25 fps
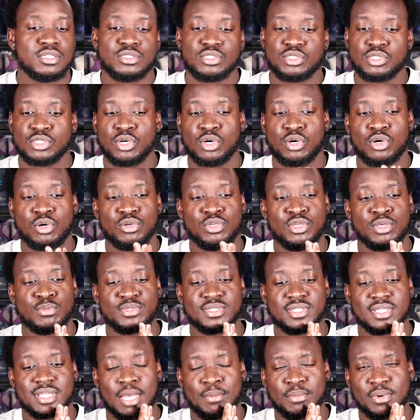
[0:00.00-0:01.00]
So, you know what
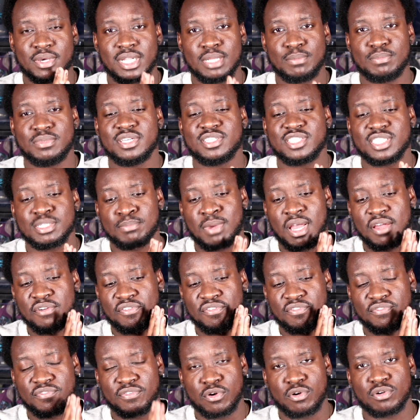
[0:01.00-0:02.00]
I'm saying? This is
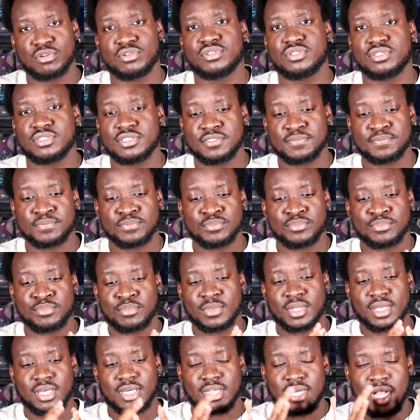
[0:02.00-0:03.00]
my first
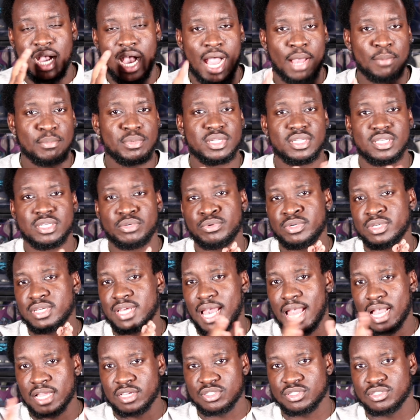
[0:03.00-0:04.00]
comedy
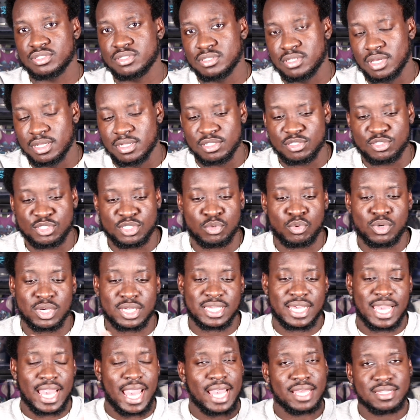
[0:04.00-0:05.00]
reaction, and it's to
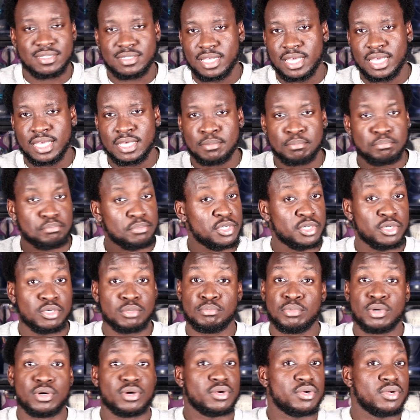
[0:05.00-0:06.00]
a cat named
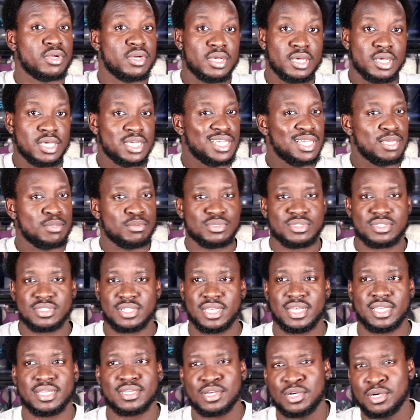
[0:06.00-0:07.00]
Bill Burr. You know what I'm
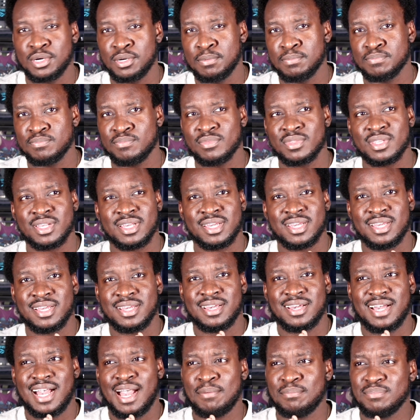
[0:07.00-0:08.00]
saying?
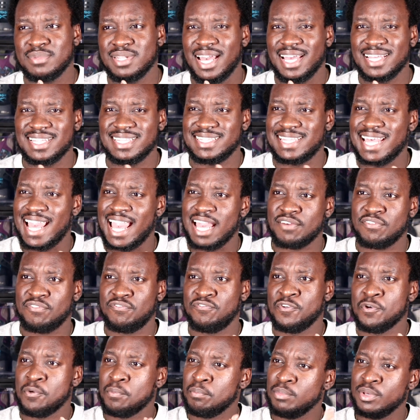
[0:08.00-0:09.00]
I'm not that
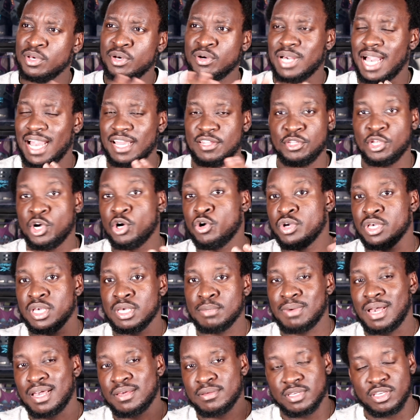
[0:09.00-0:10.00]
familiar. I know
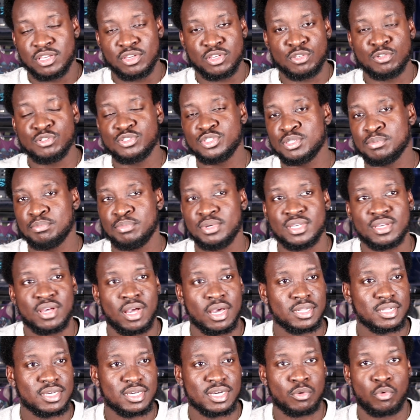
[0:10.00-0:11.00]
him. He used to be
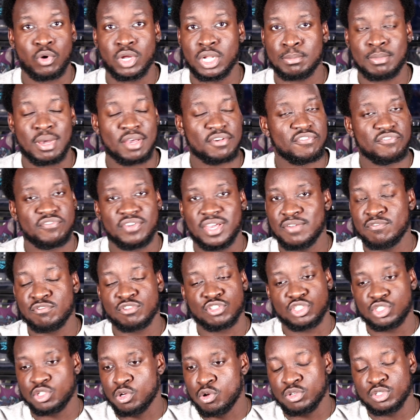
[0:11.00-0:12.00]
on one of my
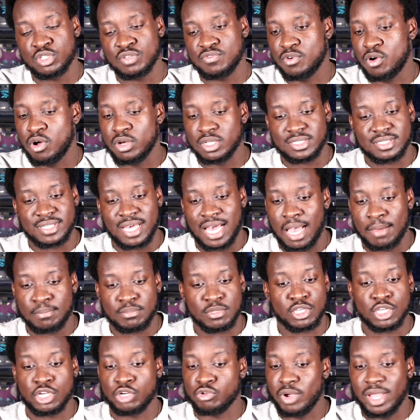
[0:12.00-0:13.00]
favorite shows of all
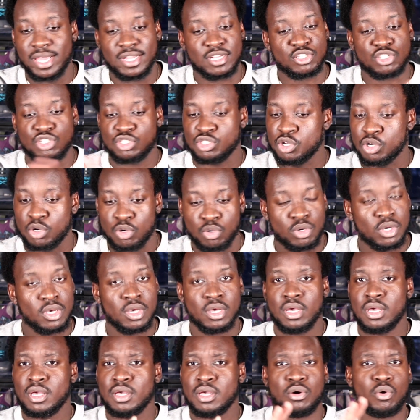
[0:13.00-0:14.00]
time, The Greatest Show.
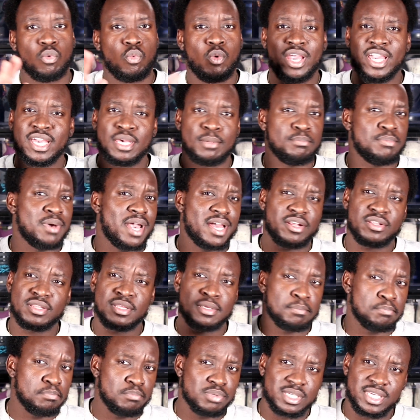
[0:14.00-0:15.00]
Way better
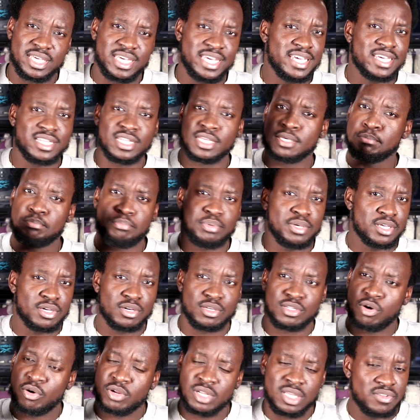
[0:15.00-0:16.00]
than Keel and
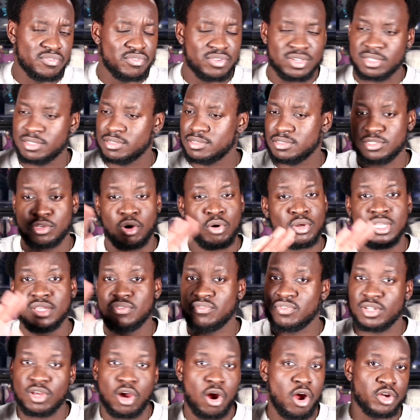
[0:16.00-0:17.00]
Peele. Don't even
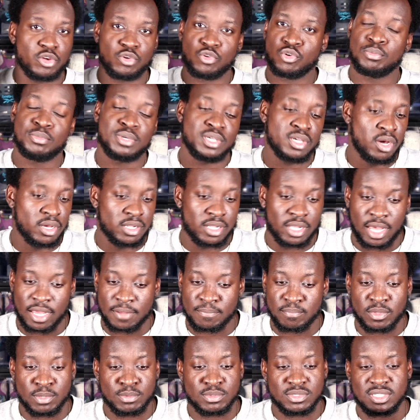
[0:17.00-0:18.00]
argue with me on
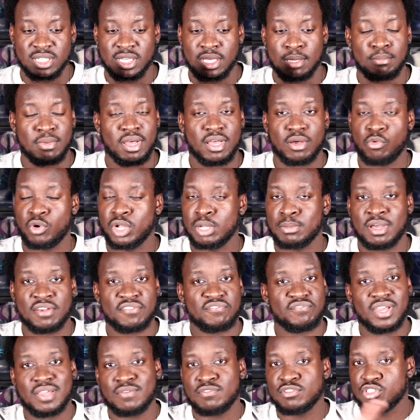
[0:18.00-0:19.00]
that. You know what I'm saying? One of
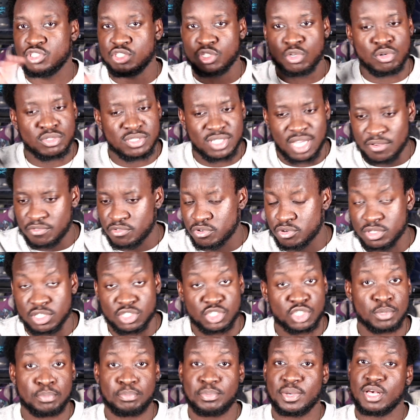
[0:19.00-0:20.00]
my favorite shows ever,
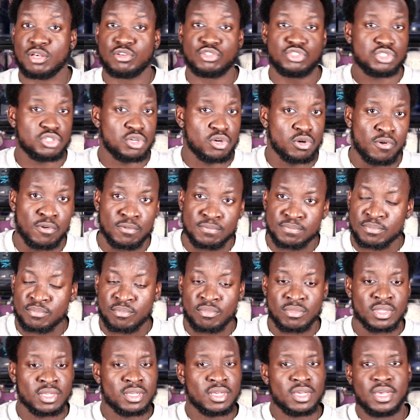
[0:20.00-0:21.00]
The Chappelle Show.
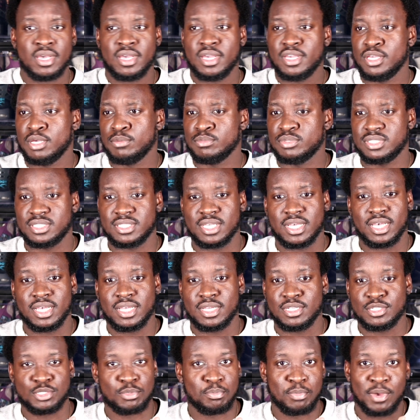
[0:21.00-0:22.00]

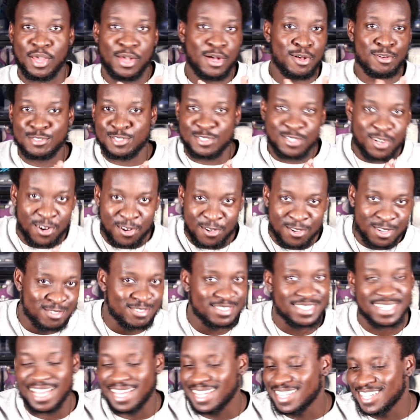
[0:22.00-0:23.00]

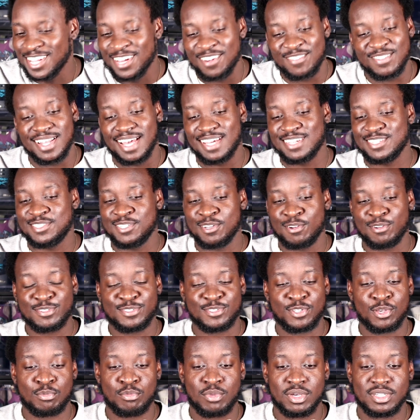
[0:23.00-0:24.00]
I love that
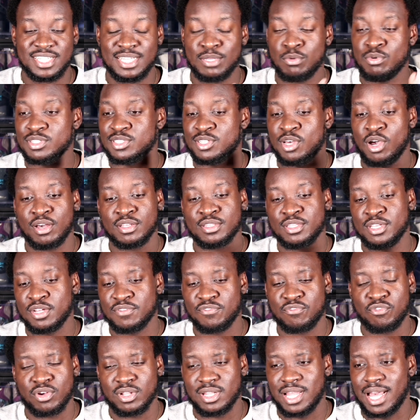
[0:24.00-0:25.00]
show so much. He was on
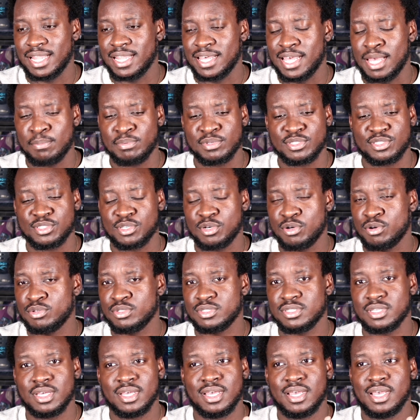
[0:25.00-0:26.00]
there for a lot of
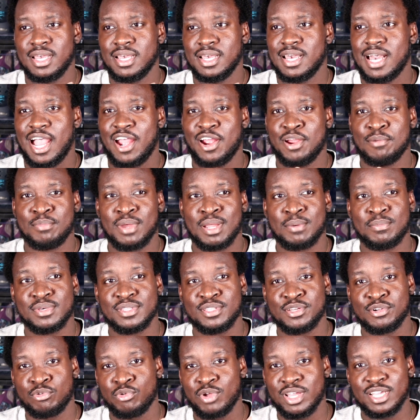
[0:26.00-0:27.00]
episodes. I
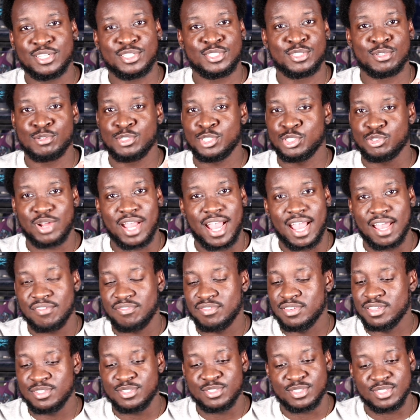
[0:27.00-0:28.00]
remember the racial
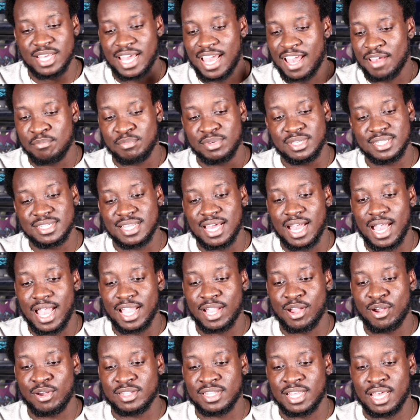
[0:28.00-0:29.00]
draft. He used to have me
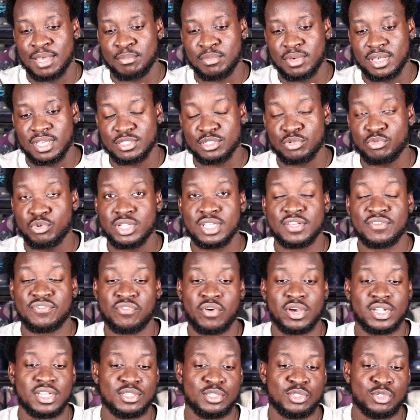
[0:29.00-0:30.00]
dying on that, man. He's a really
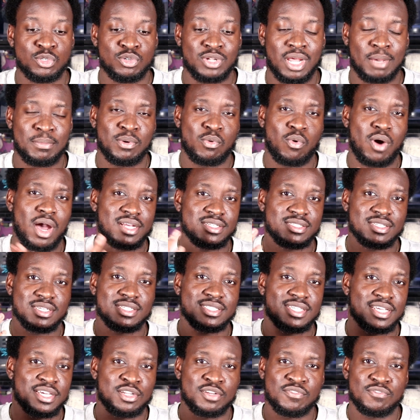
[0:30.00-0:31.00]
funny dude. I'll be
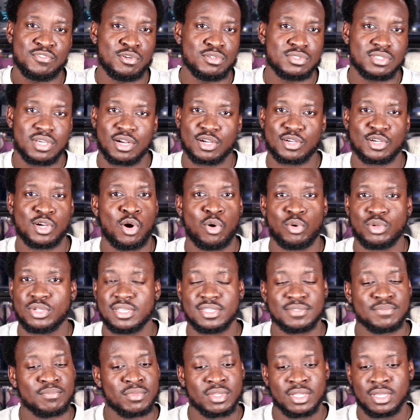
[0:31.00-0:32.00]
watching his interviews on
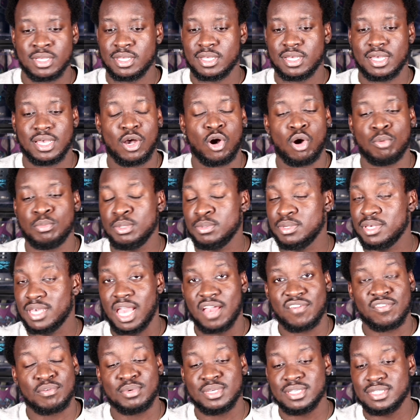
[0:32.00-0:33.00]
Conan. Homie be
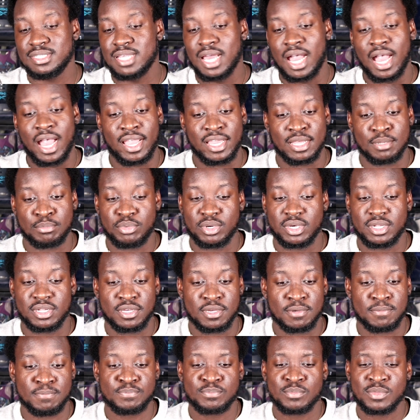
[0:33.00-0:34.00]
having me dying. But
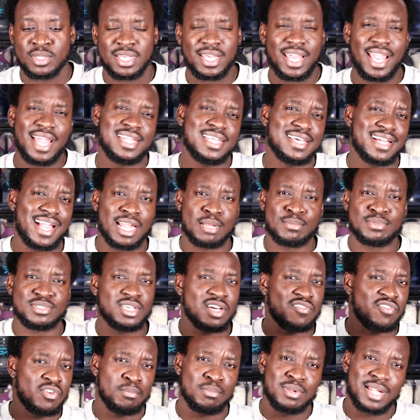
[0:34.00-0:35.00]
and he got
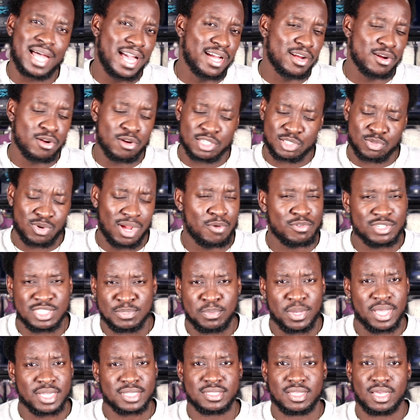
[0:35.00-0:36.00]
himself a black girl, so I
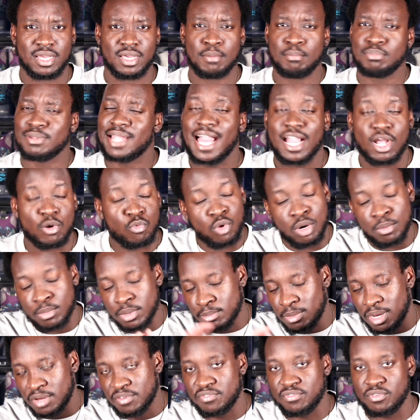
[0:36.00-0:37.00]
respect that. A black
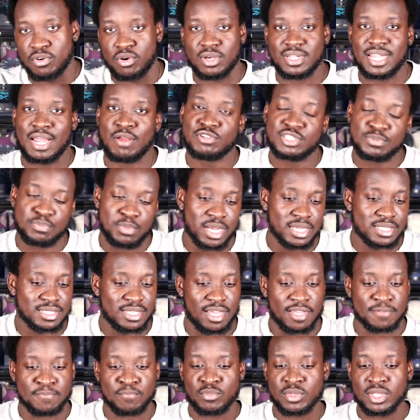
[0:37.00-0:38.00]
woman, my fault, and I
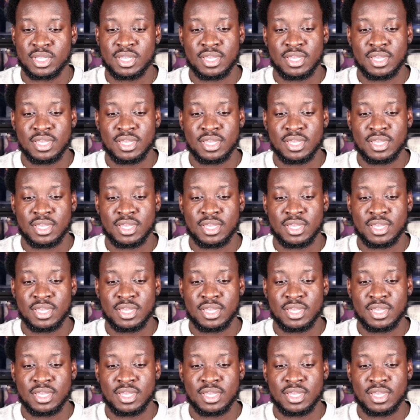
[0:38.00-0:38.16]
respect that.